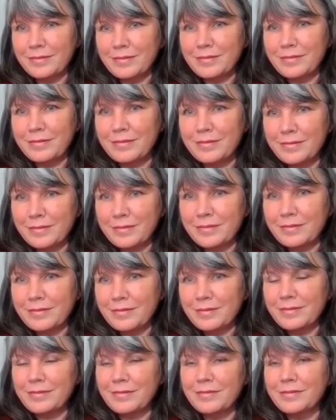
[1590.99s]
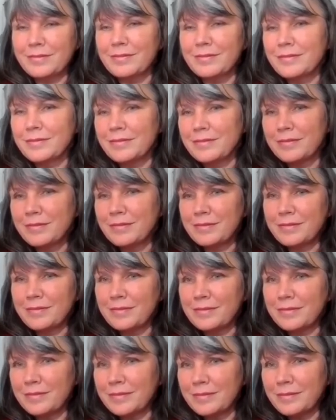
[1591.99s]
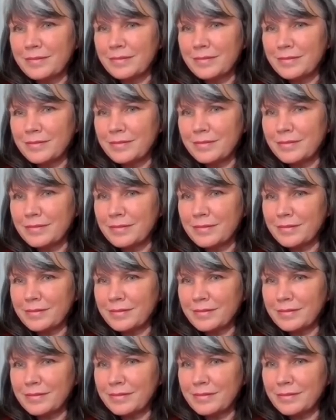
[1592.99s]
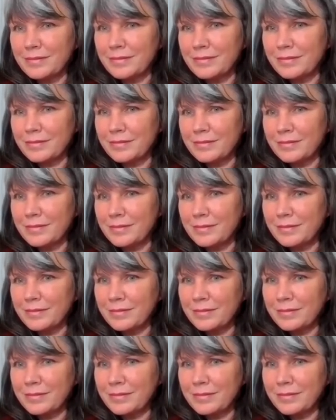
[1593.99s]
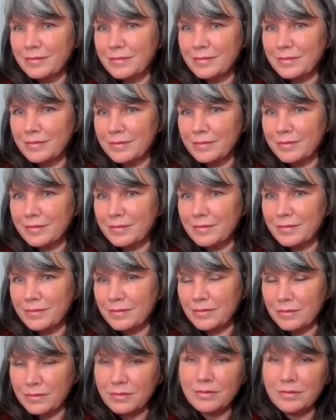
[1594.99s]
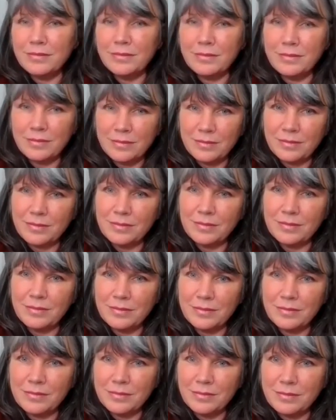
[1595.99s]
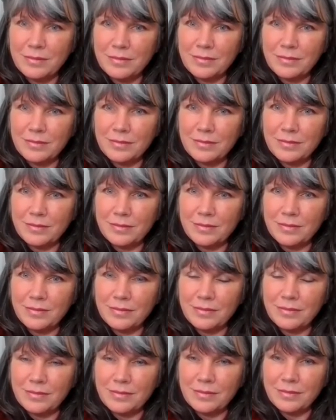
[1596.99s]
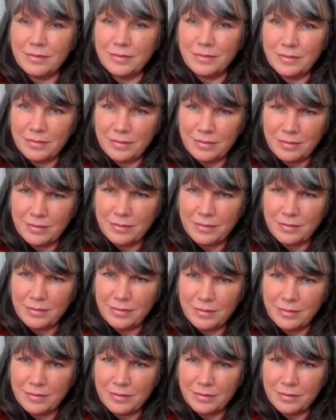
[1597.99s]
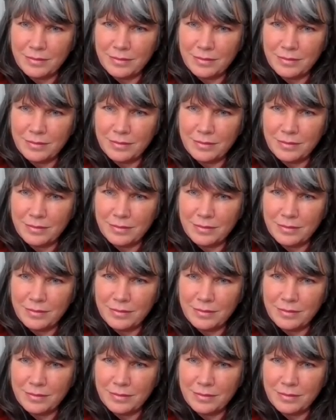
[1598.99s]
(not speaking)